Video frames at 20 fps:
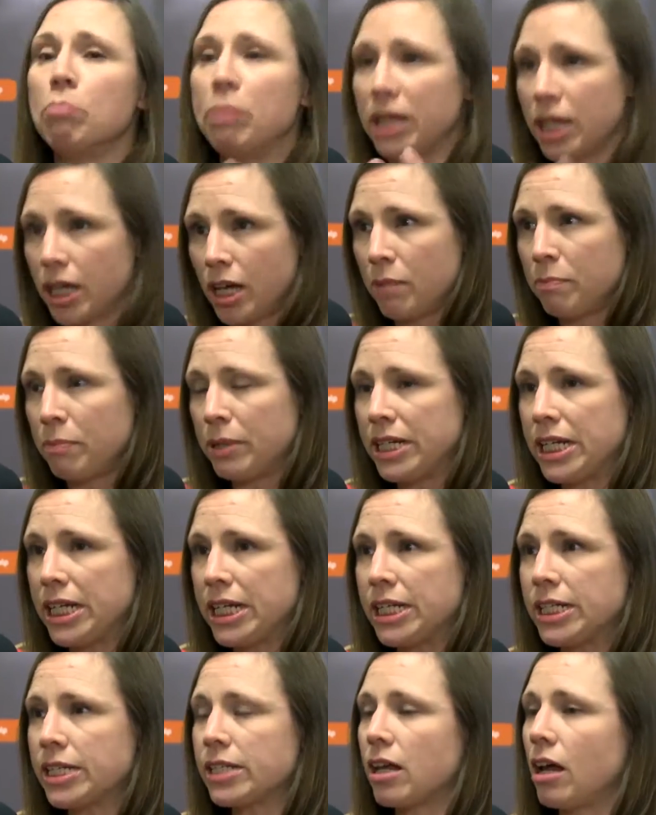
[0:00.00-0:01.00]
Bigger
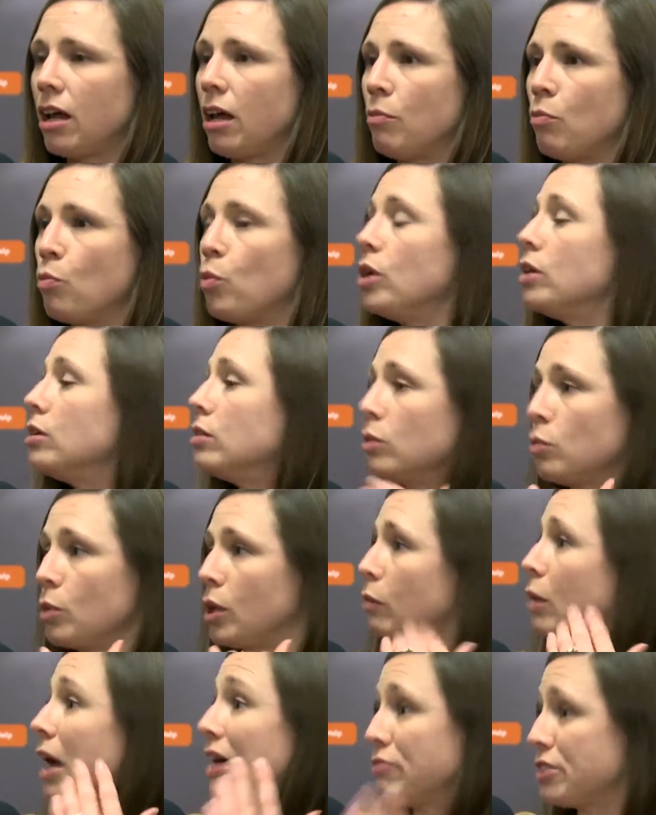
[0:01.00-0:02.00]
companies
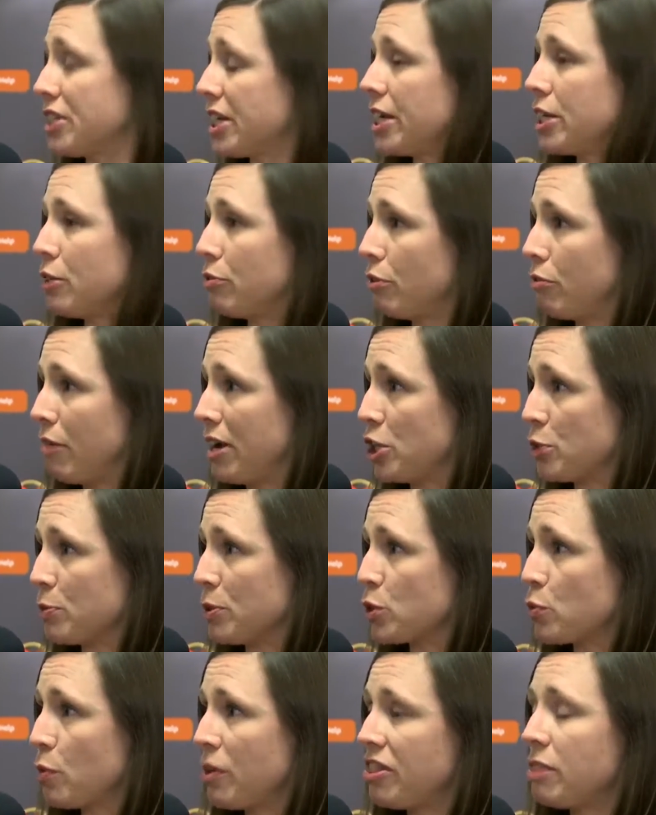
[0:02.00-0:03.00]
will have retainer
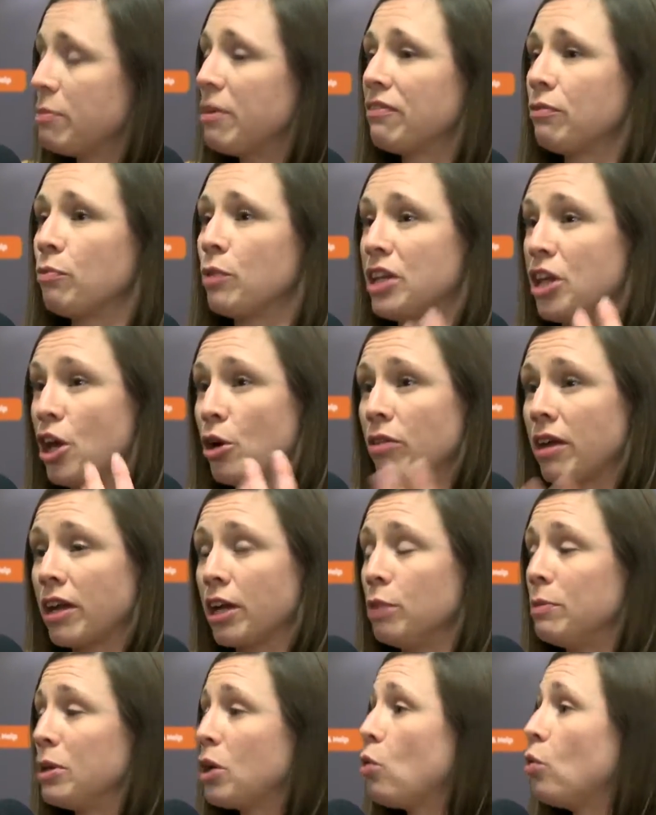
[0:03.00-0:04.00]
arrangements with them. If we know they're
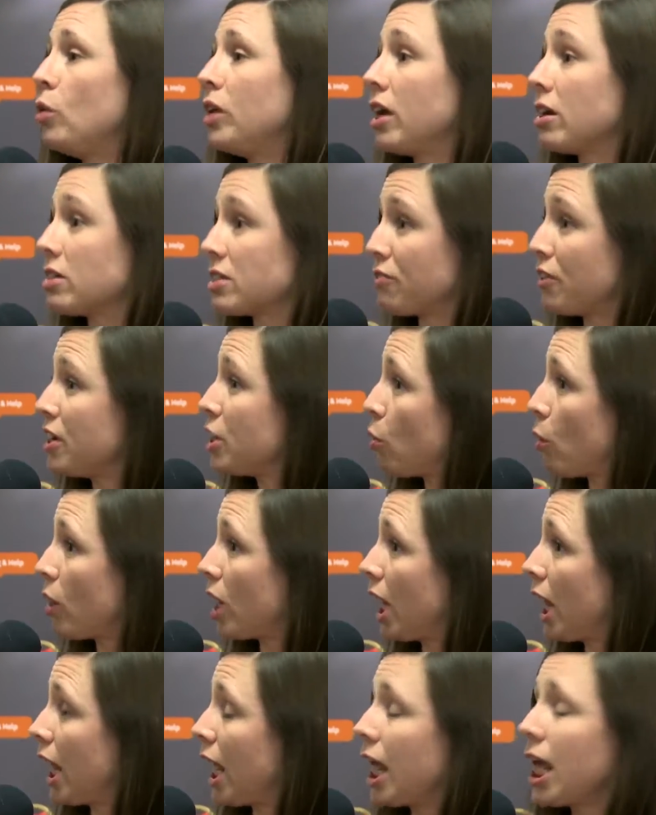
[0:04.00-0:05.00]
going to be calling us
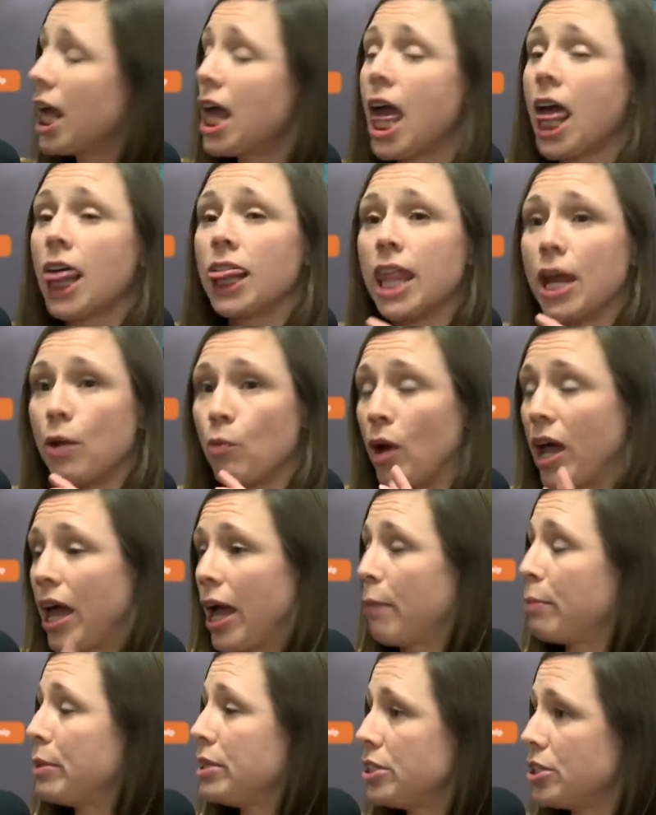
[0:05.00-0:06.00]
frequently, then we're
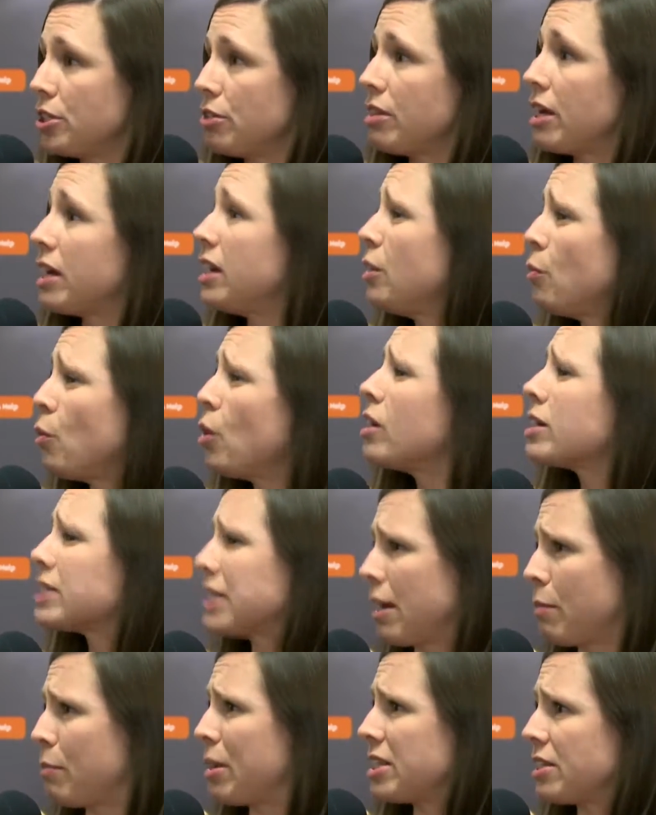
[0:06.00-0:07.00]
happy to do that, and it works
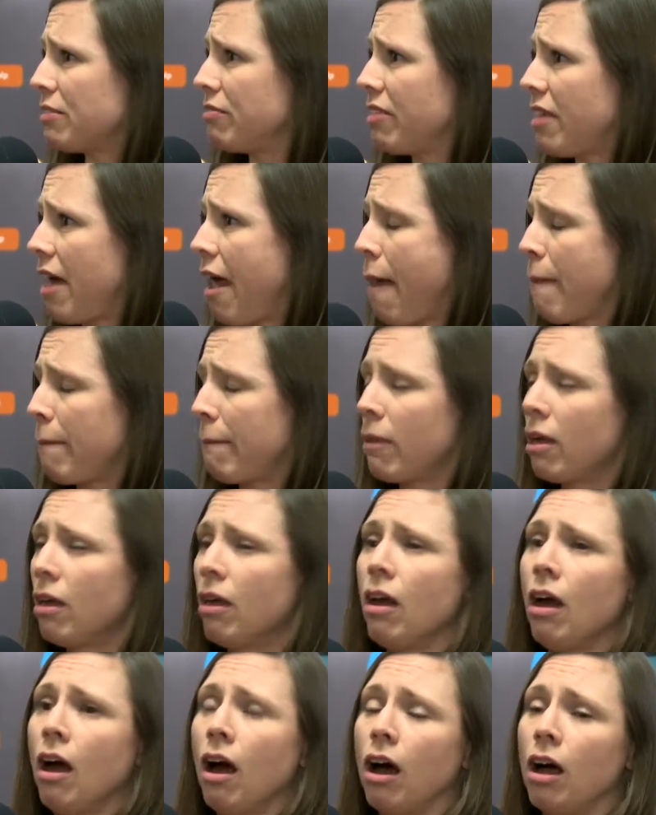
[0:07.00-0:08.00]
out better for them.
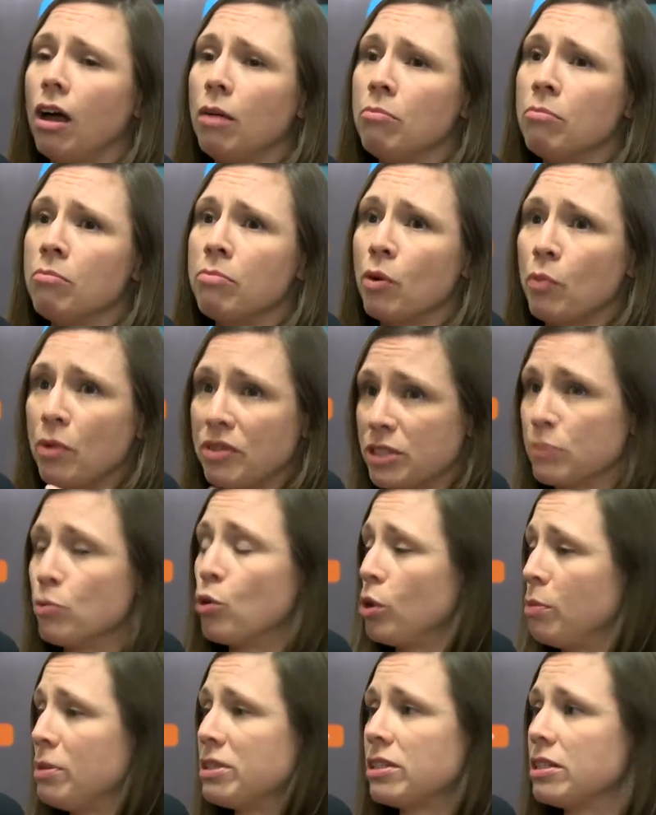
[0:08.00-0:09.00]
But with
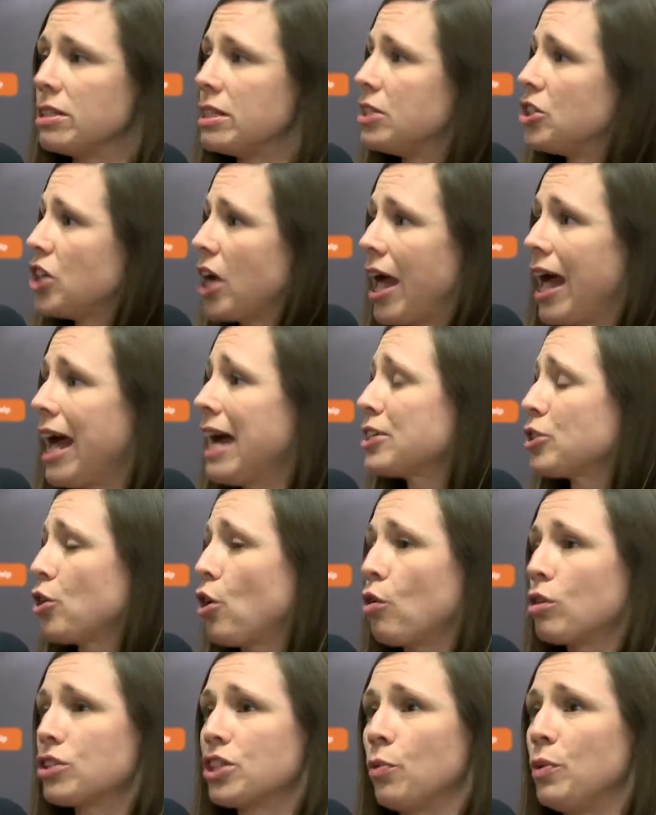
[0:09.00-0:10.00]
smaller businesses, ad
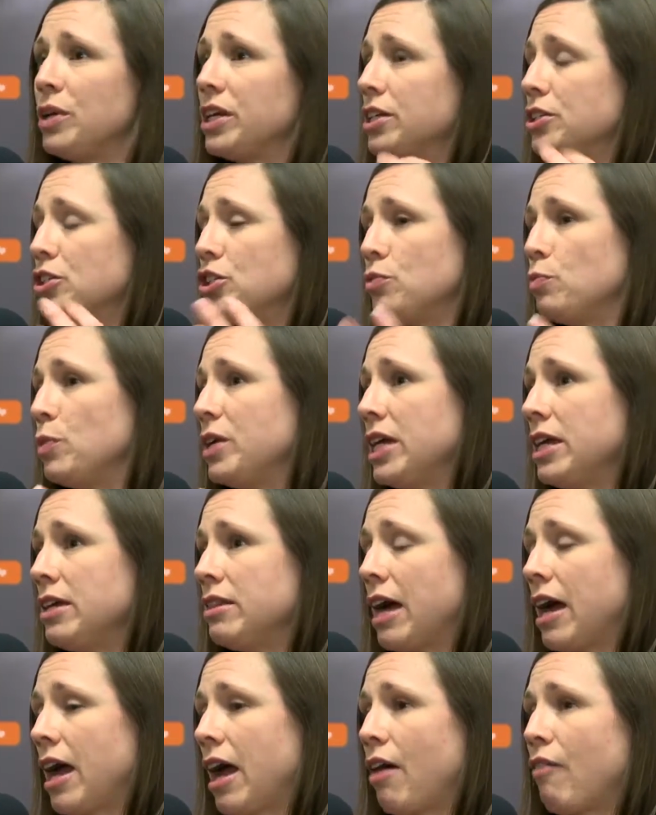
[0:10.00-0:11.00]
hoc. So we
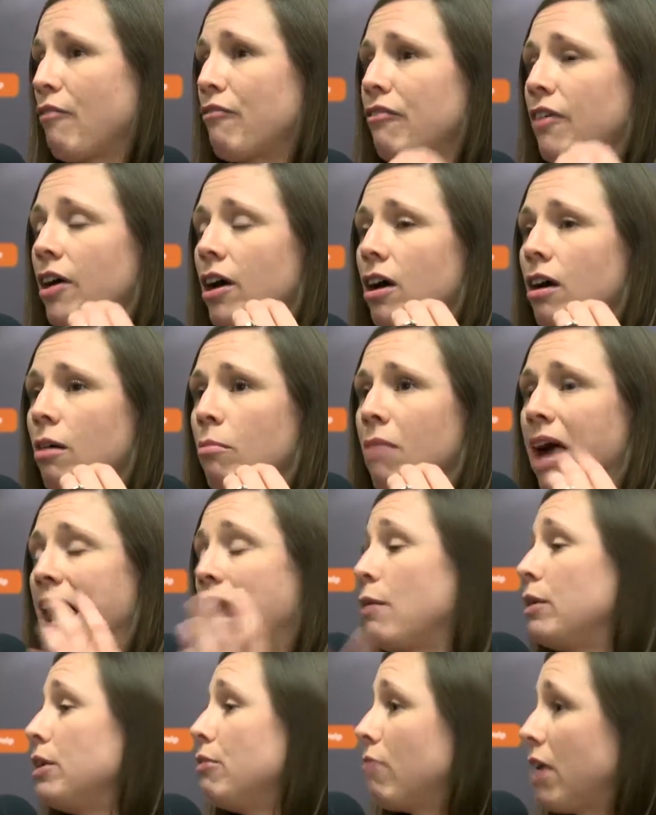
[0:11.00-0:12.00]
either have
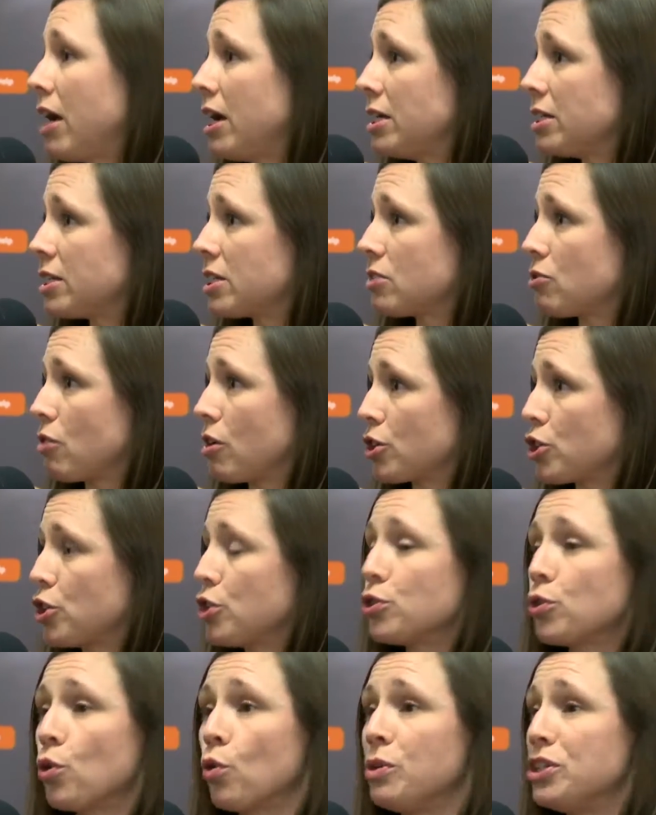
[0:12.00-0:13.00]
hourly rate
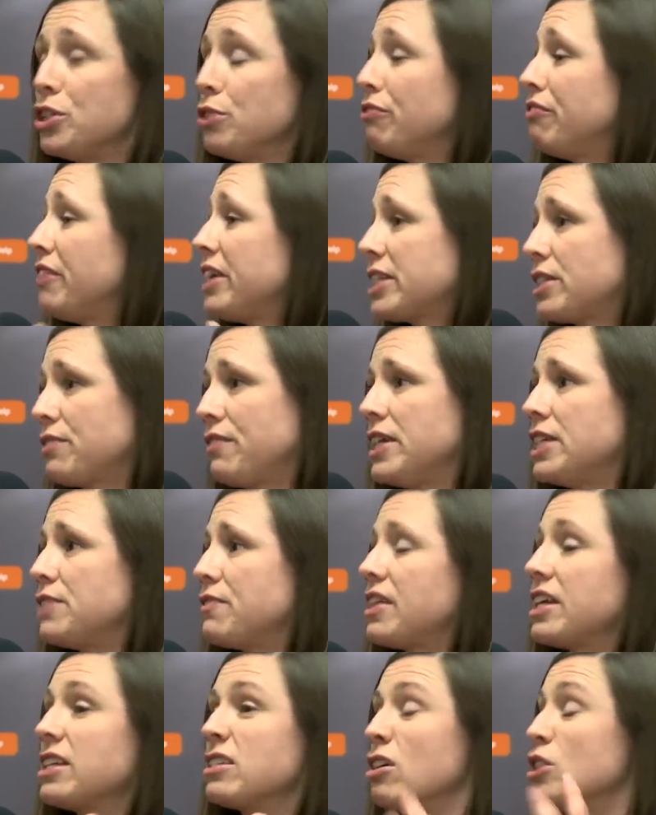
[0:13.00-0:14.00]
structures, or we do fixed fees for
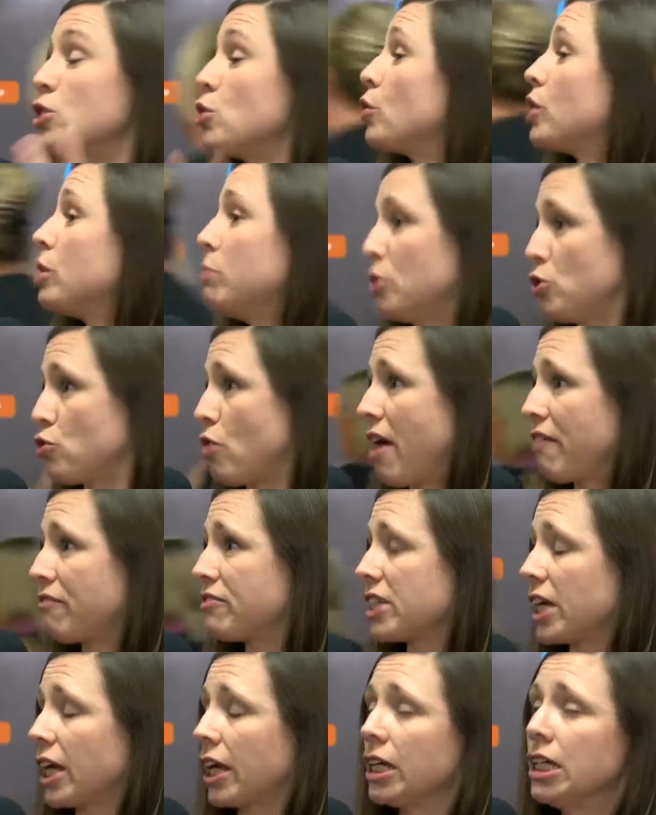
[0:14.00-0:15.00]
things like document
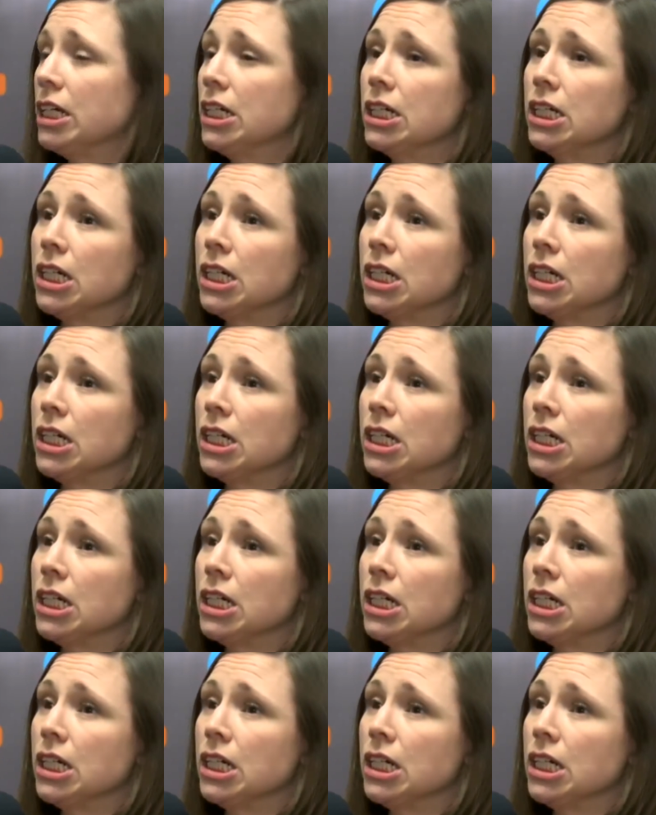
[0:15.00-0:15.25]
drafting.